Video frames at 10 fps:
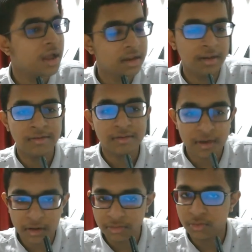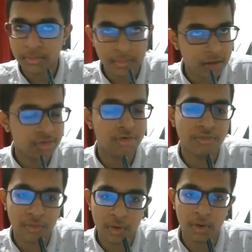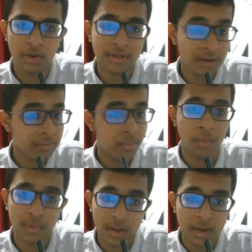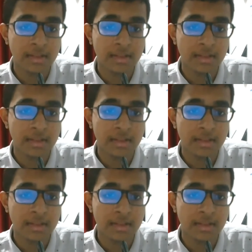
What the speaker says: digital zoom, touch to focus, and more.